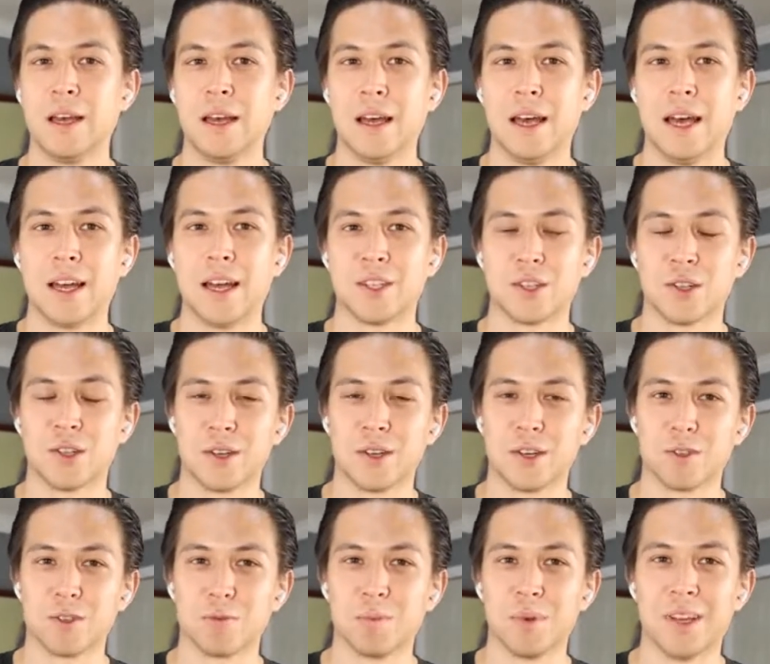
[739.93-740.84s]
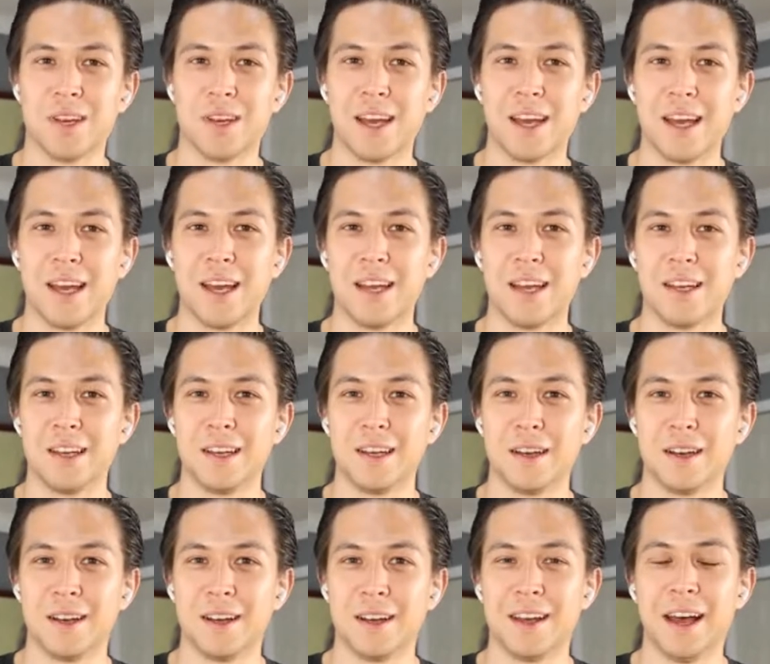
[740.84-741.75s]
And so there's been a
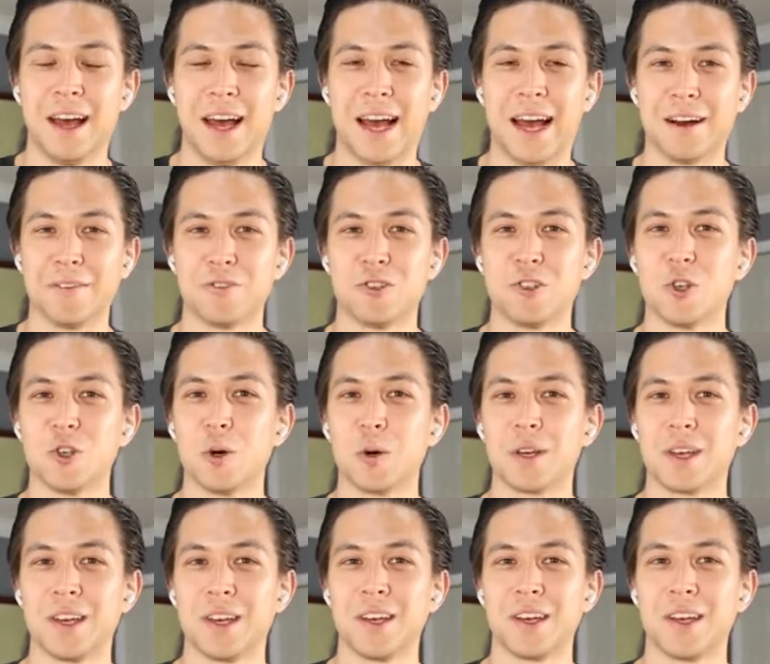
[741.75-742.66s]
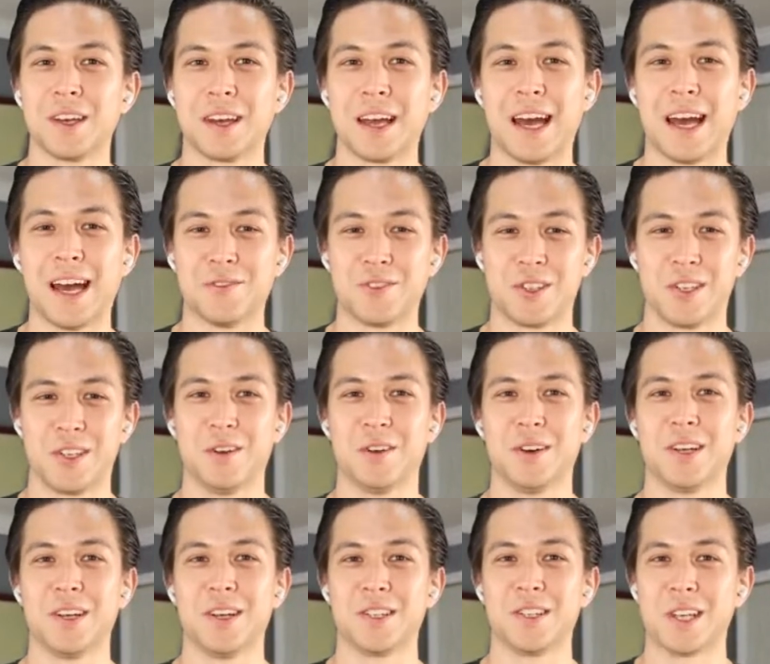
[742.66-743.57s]
half joking, half
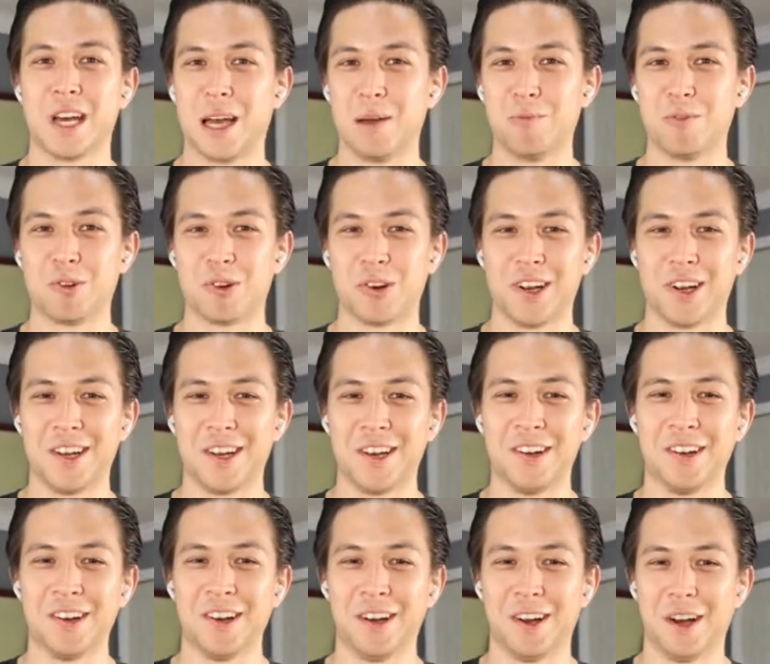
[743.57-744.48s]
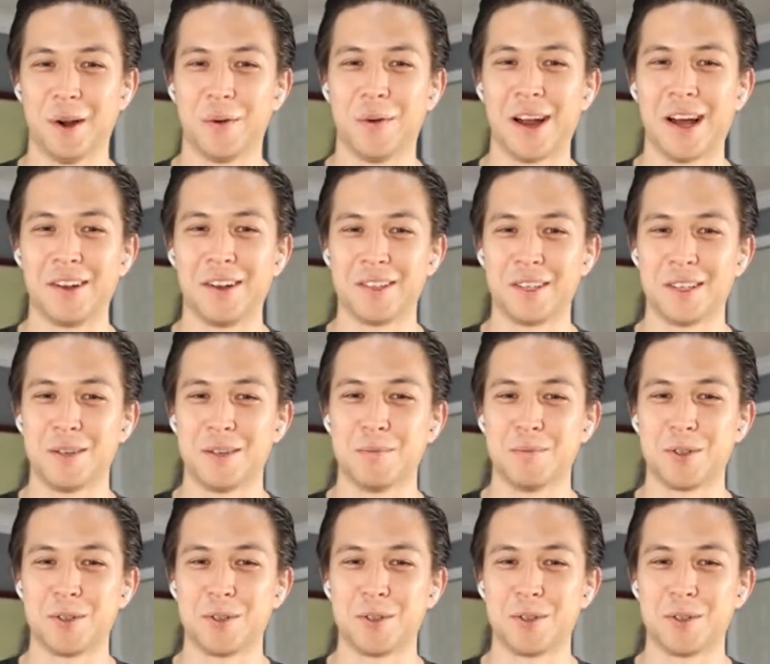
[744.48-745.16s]
serious hype train around him.